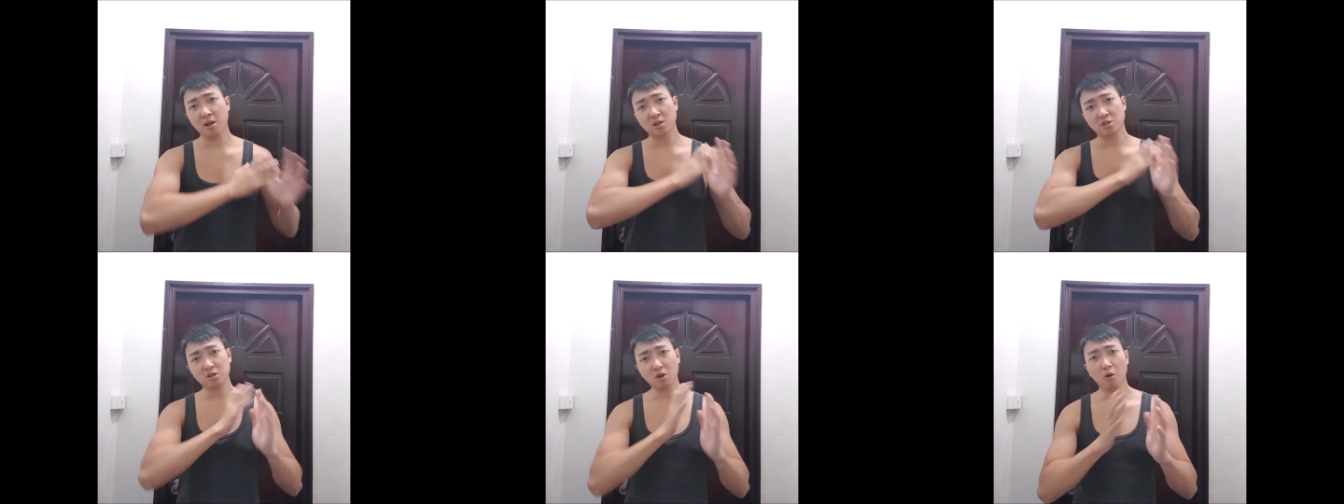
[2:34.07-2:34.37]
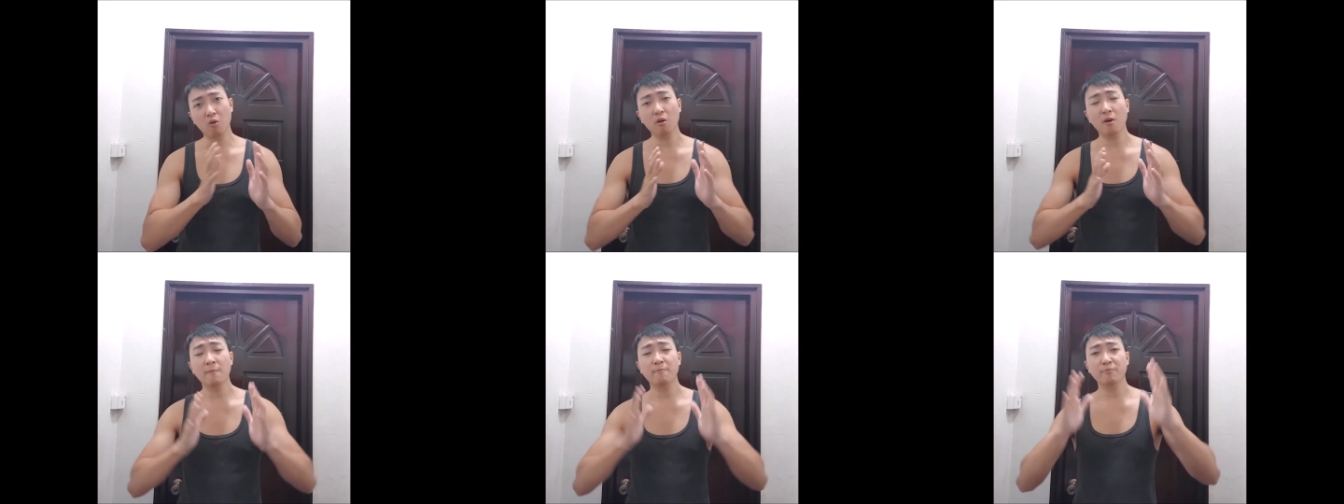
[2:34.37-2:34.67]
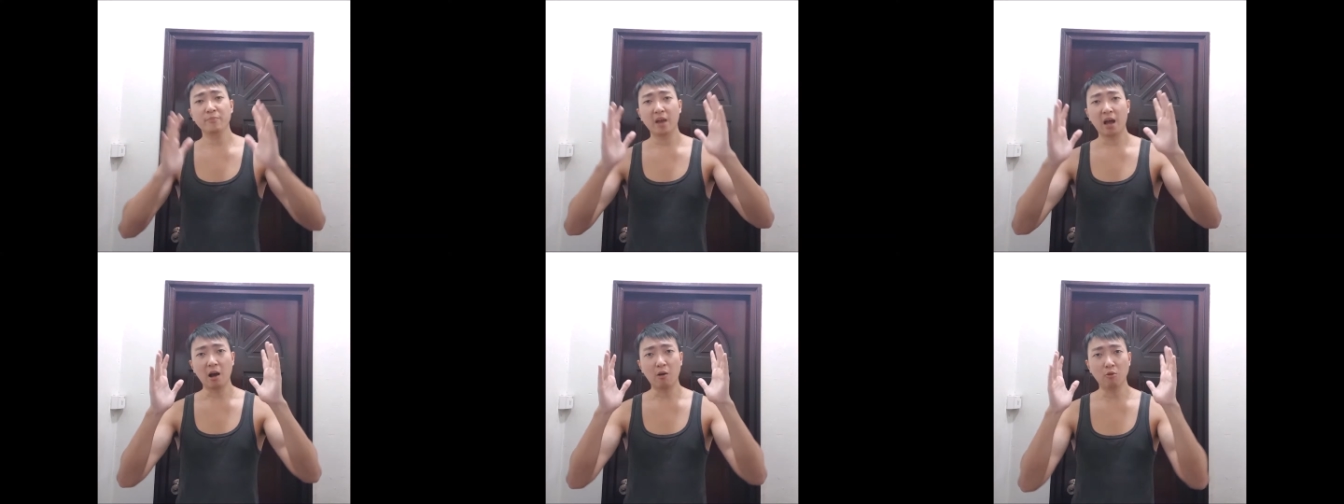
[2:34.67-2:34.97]
So
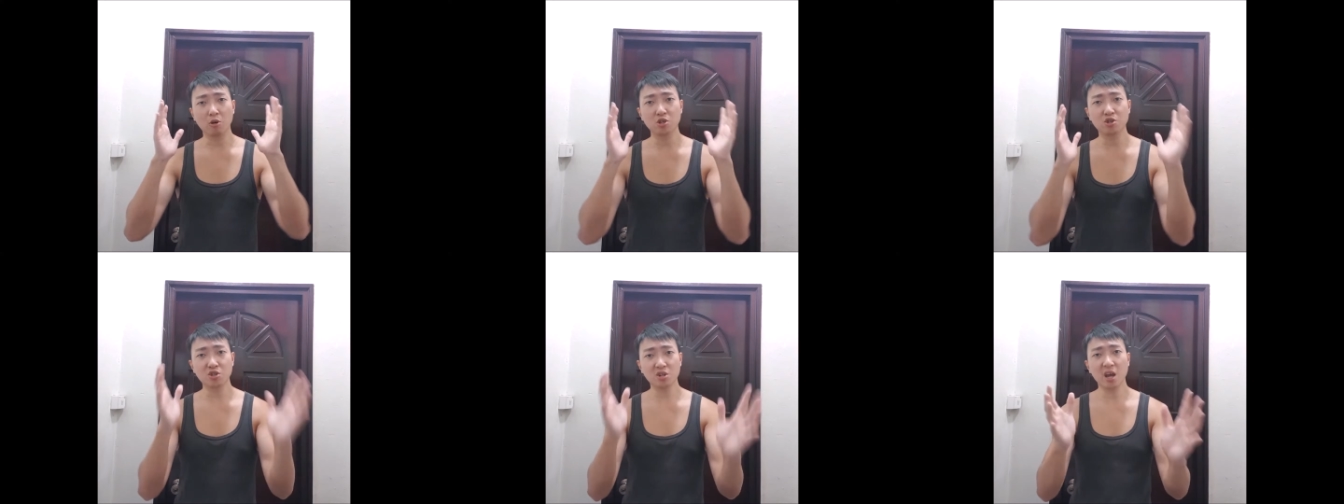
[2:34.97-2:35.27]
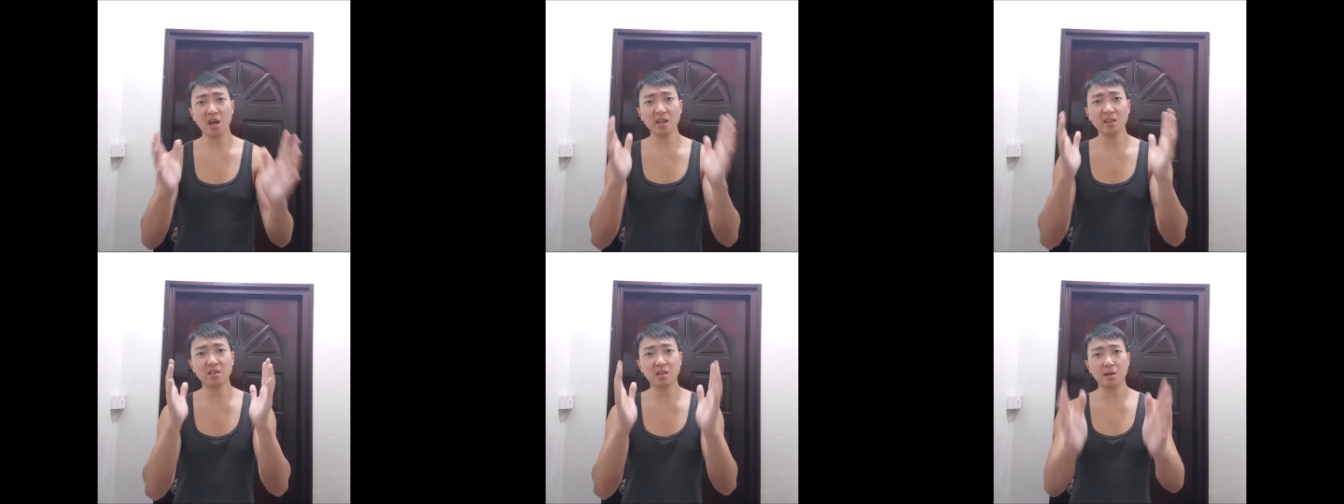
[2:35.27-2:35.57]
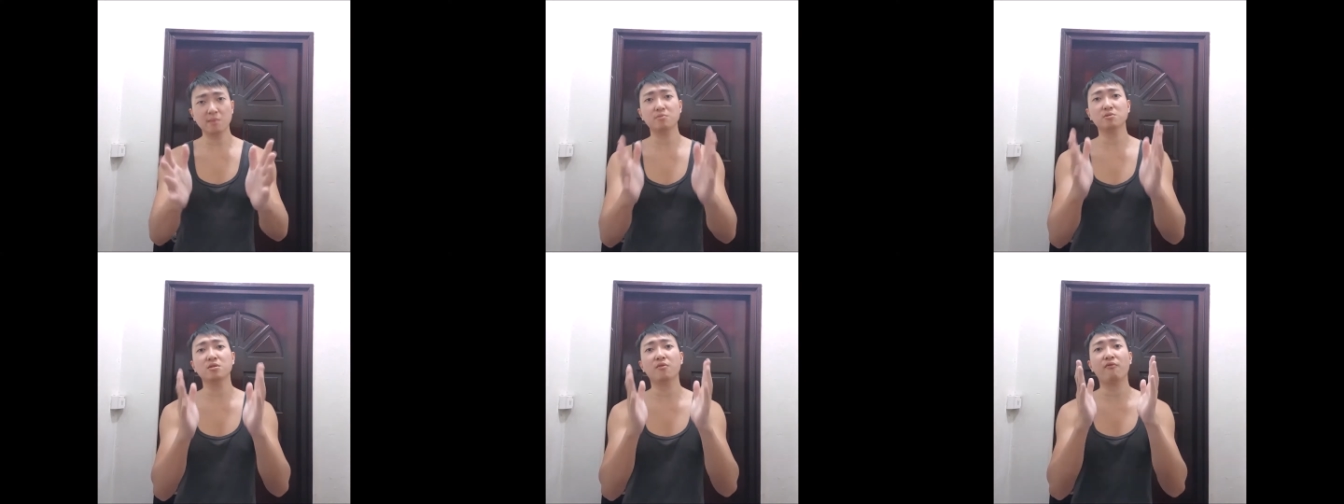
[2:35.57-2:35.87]
I will share
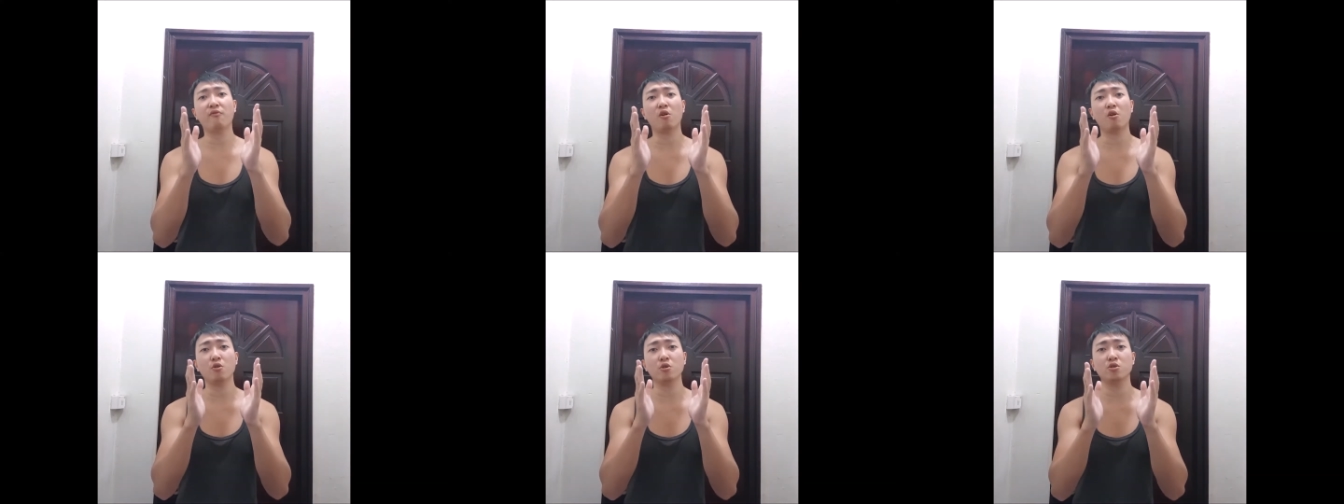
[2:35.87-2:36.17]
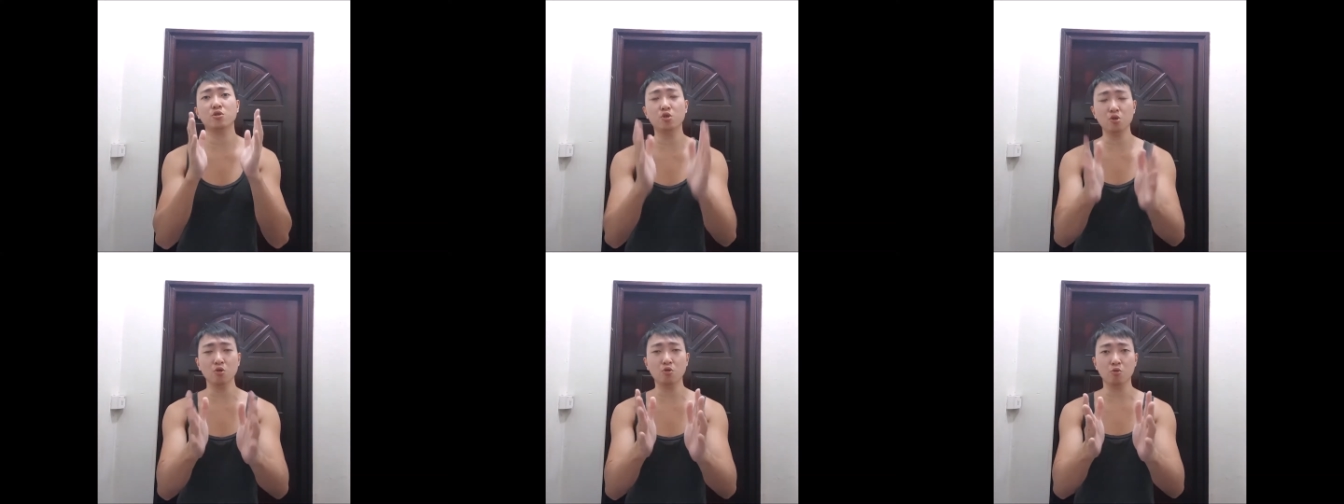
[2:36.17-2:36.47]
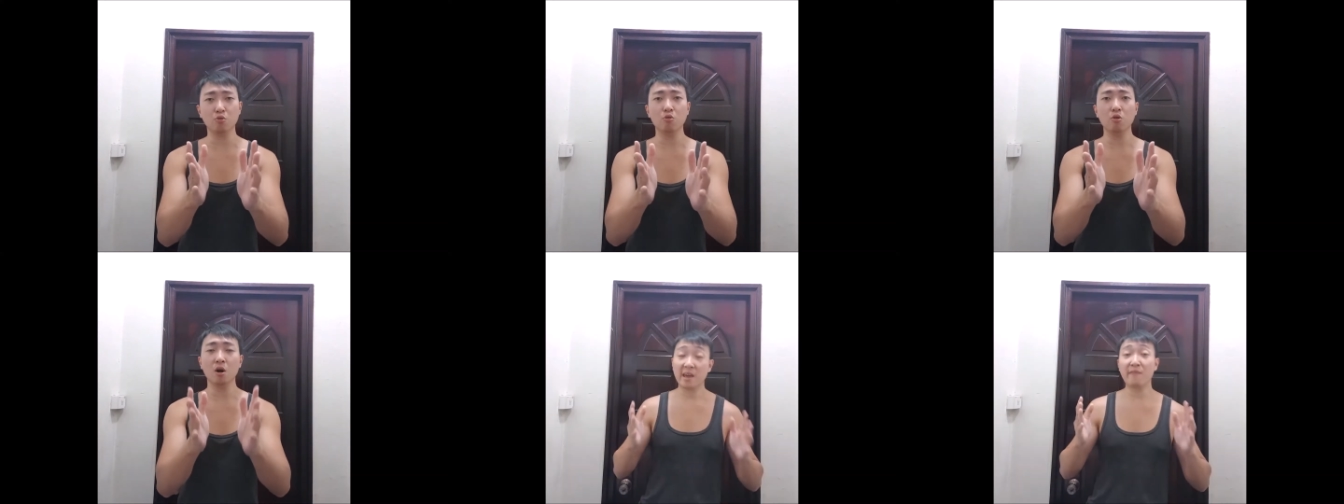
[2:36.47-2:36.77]
tips for
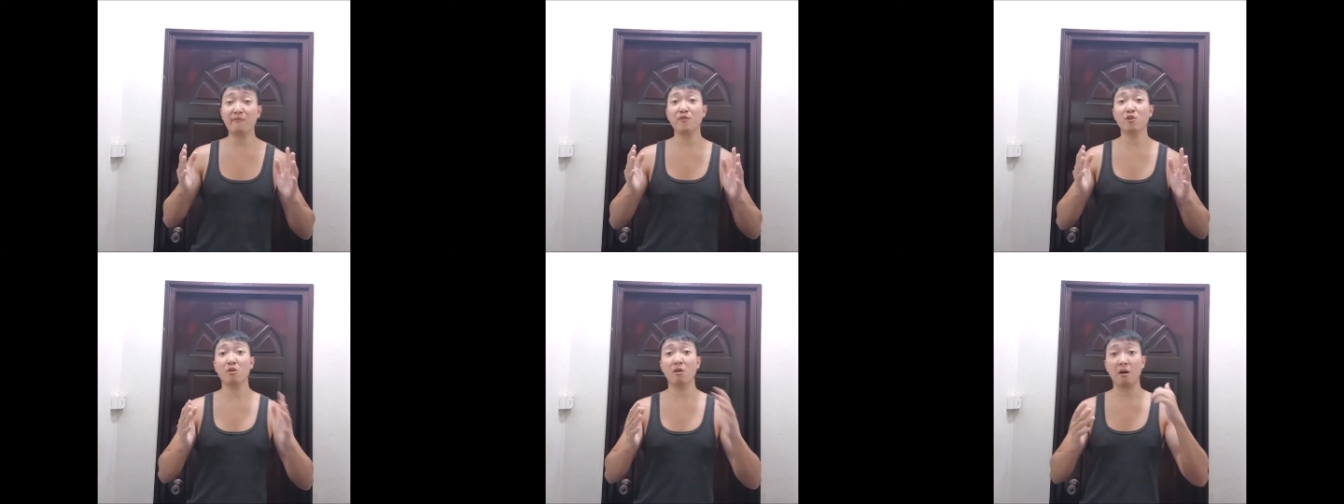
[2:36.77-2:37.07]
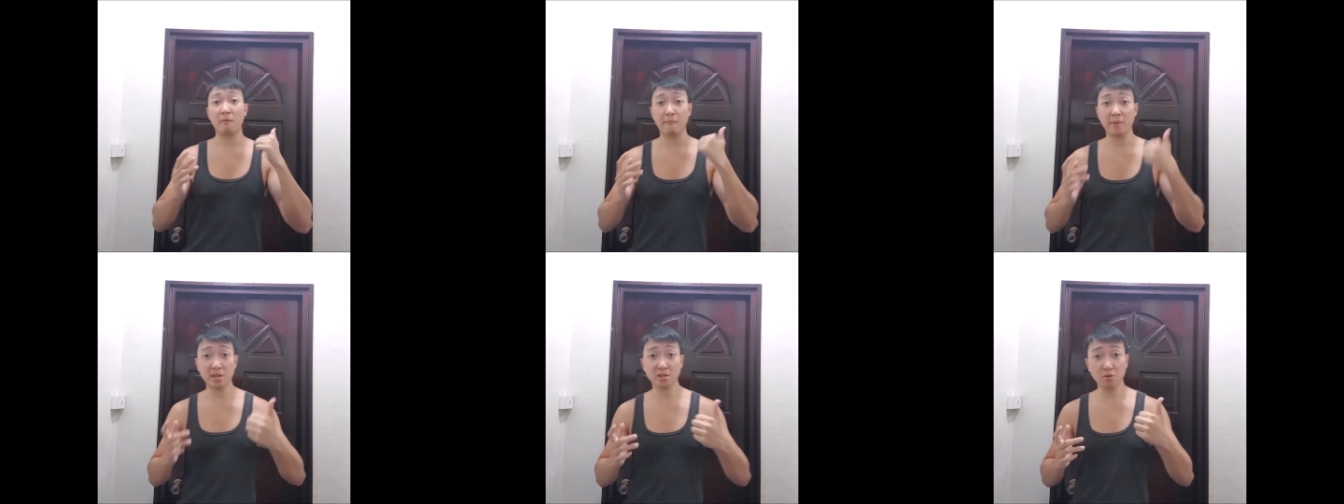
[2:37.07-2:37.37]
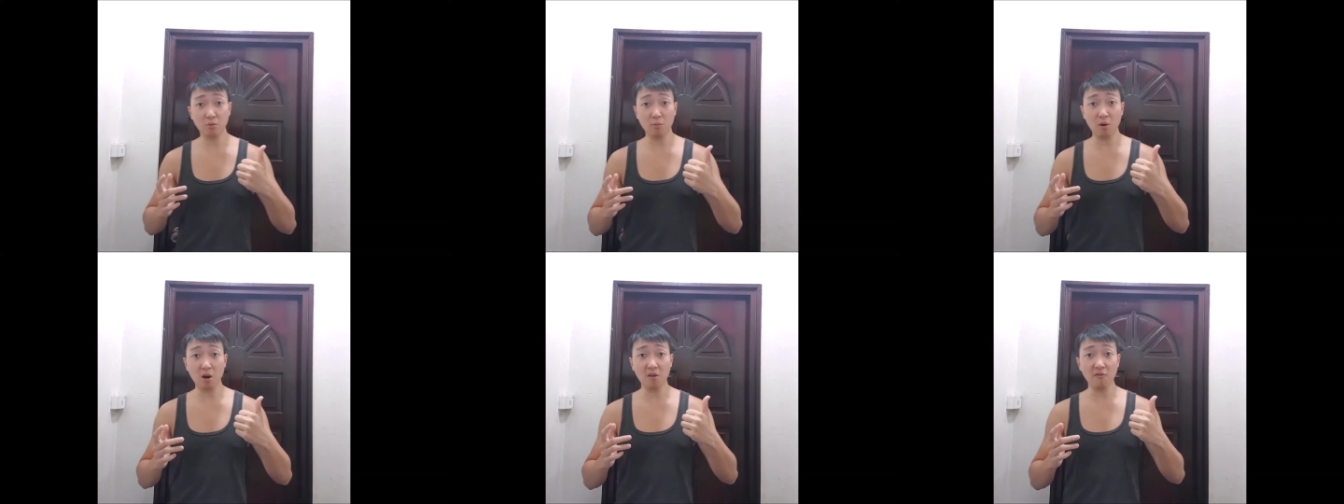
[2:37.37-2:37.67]
you if you're a
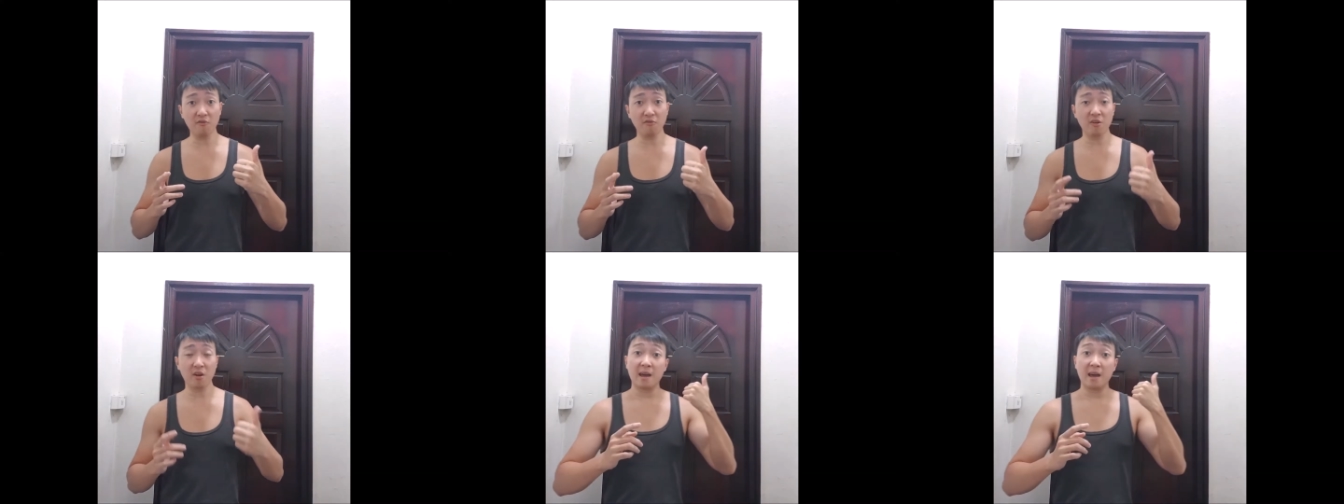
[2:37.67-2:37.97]
mesomorph